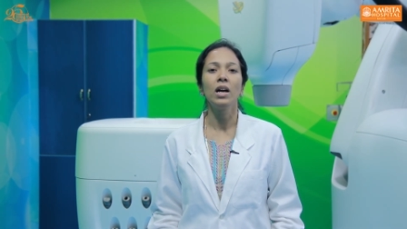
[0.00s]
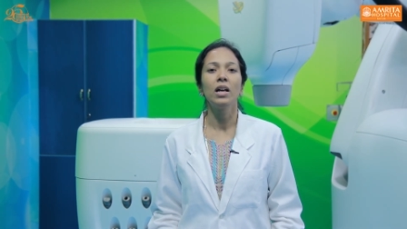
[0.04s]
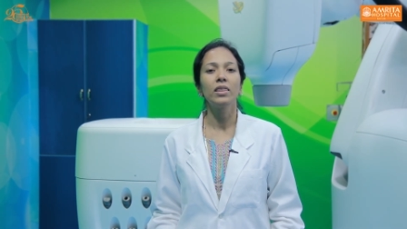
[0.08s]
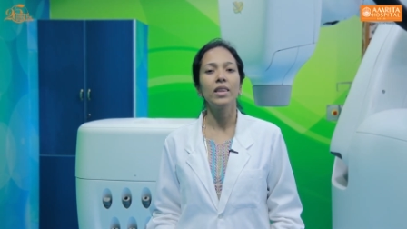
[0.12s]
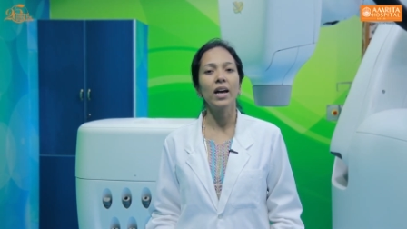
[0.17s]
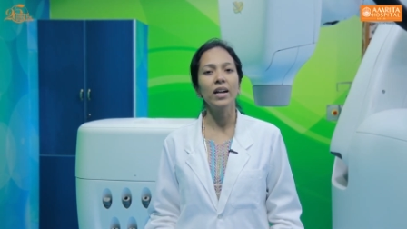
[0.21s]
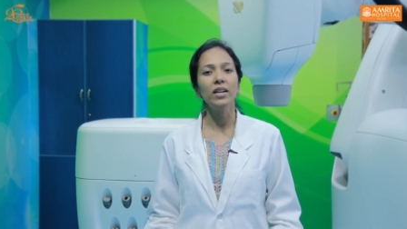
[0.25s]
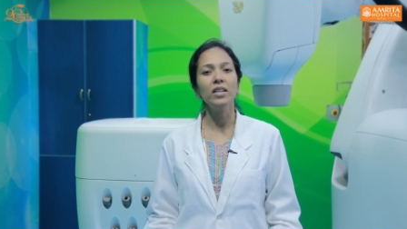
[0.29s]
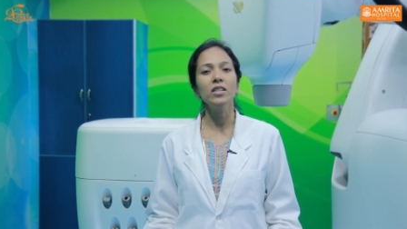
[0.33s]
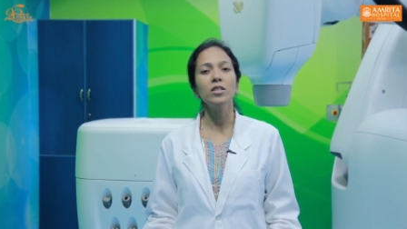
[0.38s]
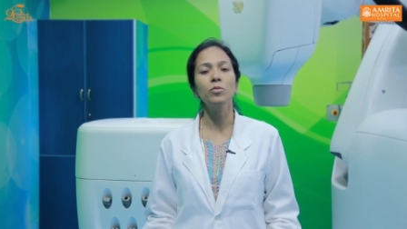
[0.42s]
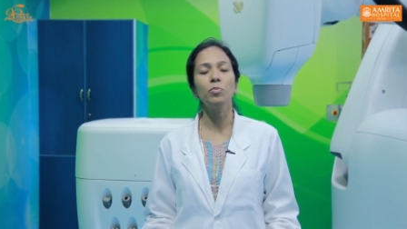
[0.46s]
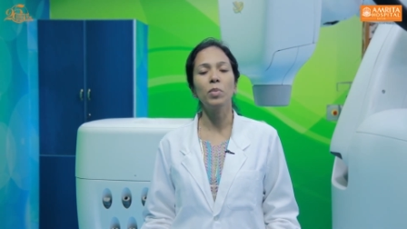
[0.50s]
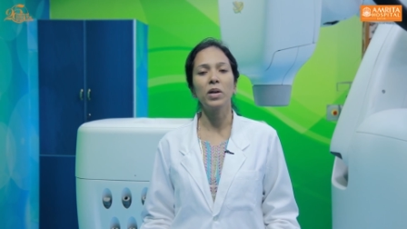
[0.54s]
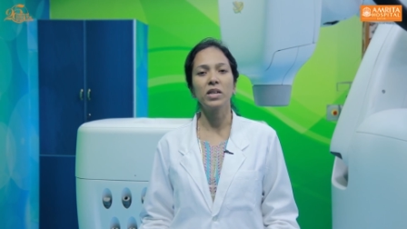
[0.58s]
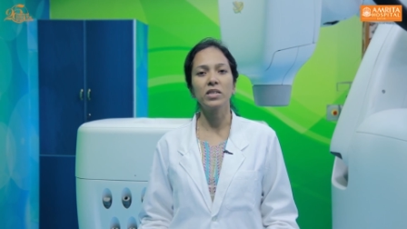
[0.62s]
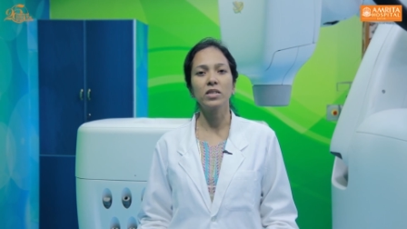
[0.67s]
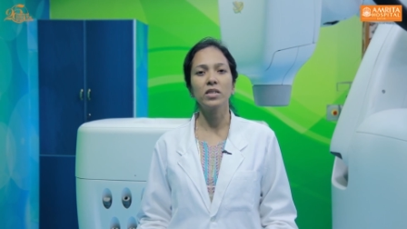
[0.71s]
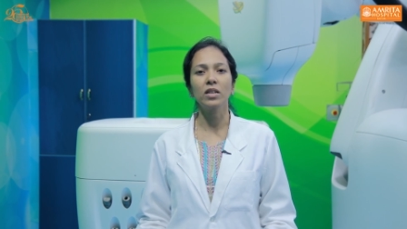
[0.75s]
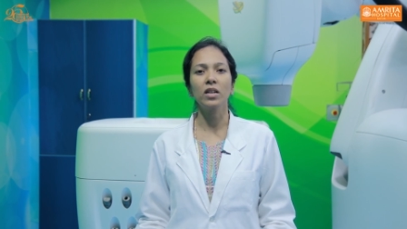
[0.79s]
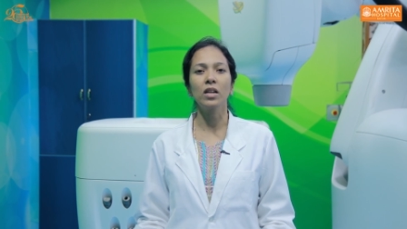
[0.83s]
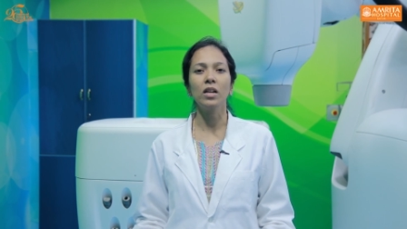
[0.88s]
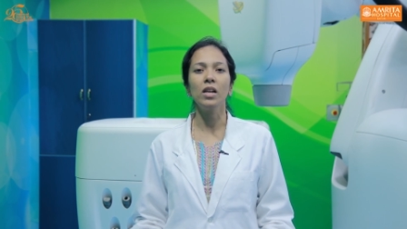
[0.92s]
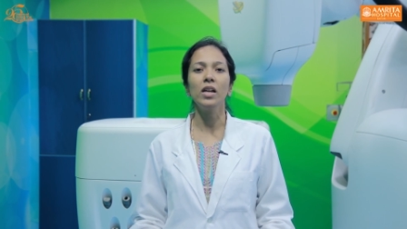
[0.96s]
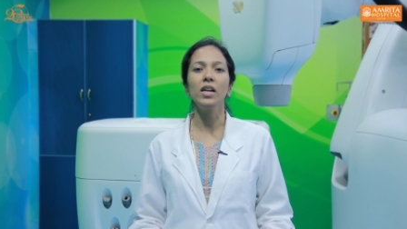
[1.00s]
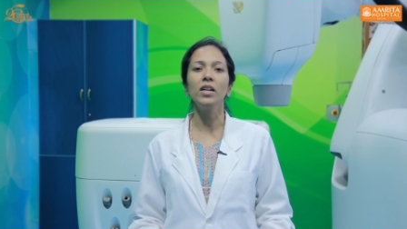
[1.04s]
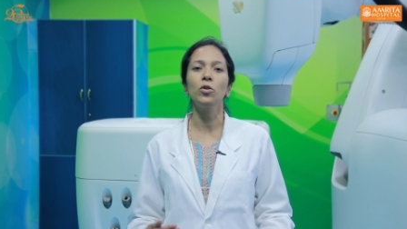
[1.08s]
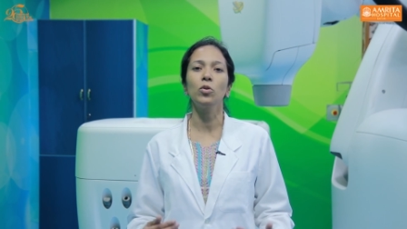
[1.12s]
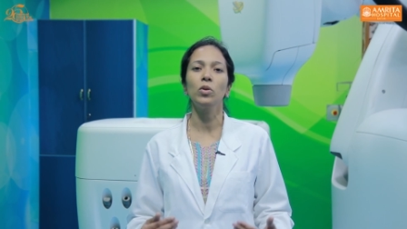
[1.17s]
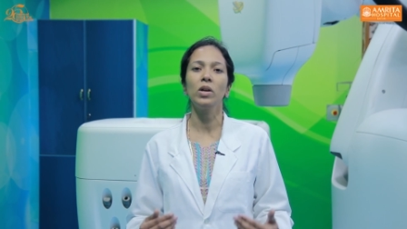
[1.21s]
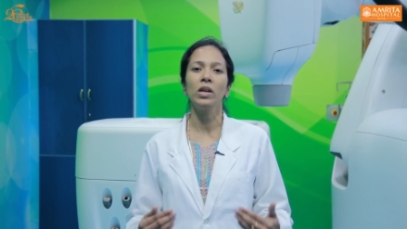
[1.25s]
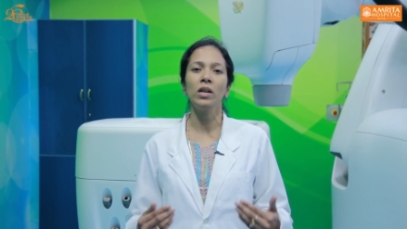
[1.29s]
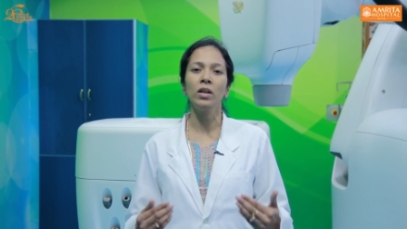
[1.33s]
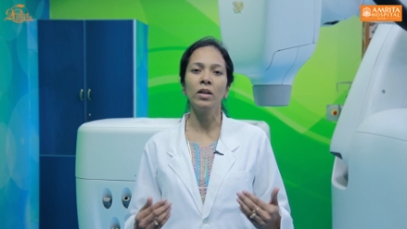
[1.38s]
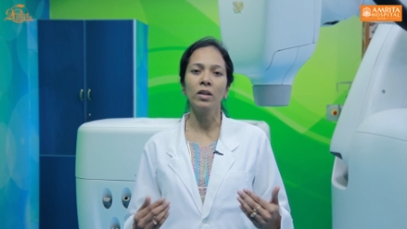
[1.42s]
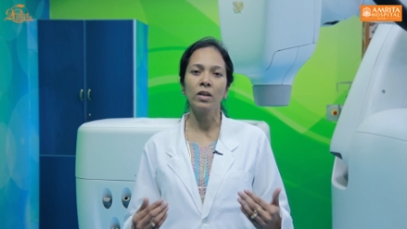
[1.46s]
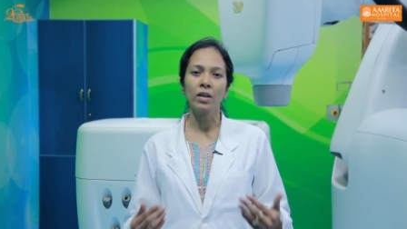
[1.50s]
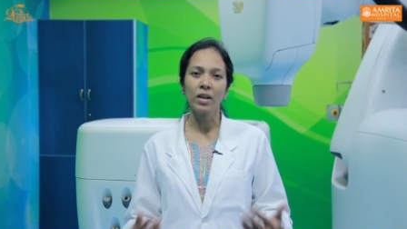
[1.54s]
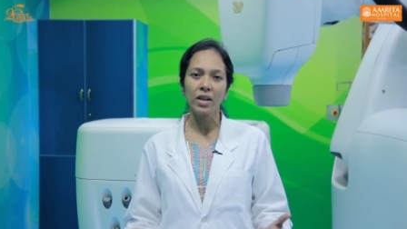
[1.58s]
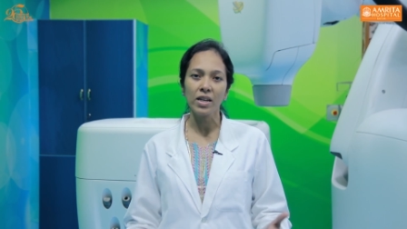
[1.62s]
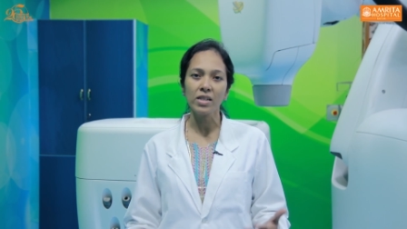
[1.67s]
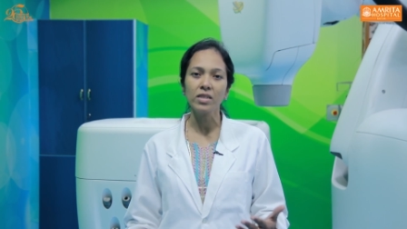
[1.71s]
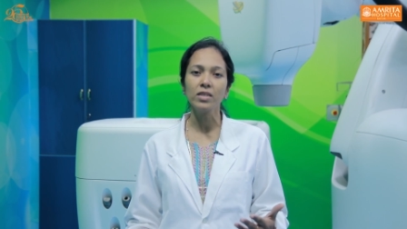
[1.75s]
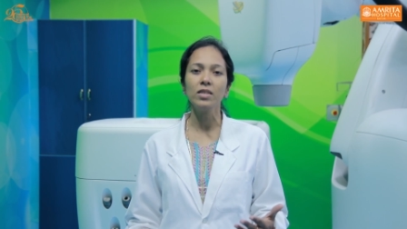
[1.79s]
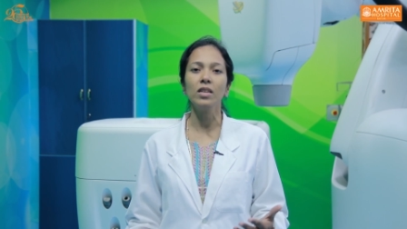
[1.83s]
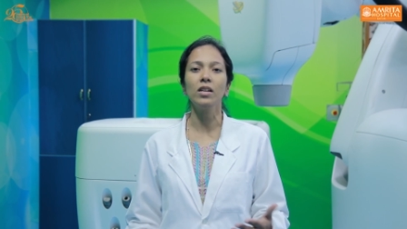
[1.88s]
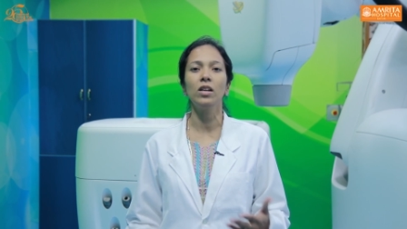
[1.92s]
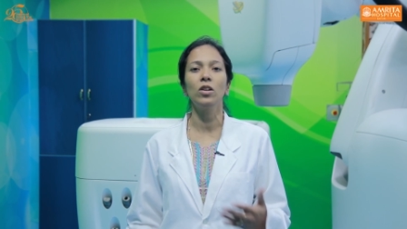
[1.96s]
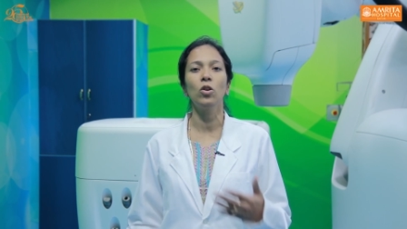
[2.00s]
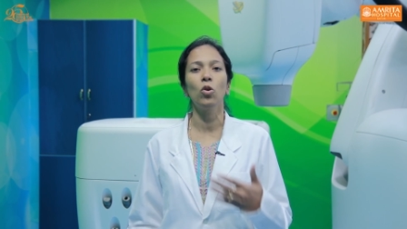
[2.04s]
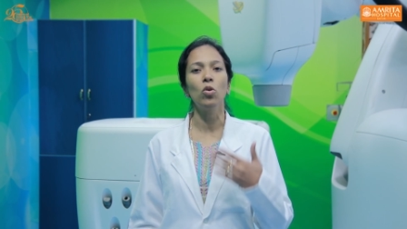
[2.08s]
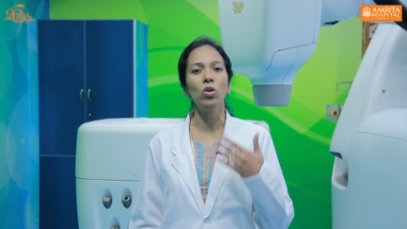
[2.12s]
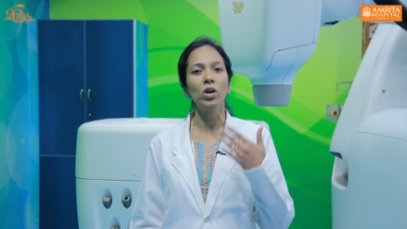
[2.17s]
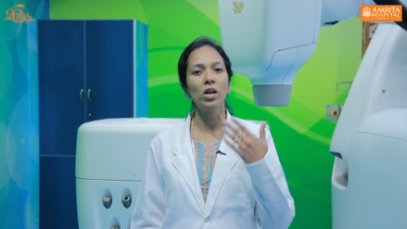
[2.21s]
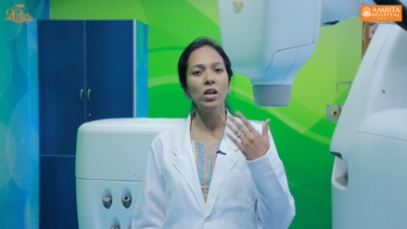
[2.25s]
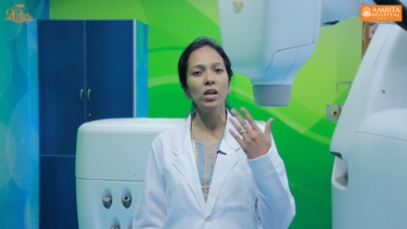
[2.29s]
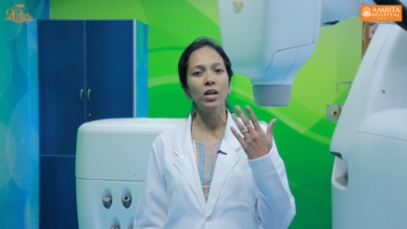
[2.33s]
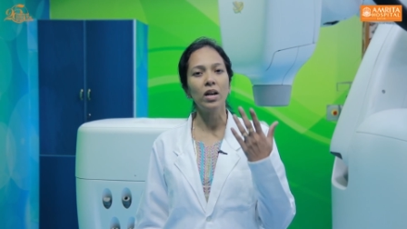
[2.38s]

That is basically to increase the local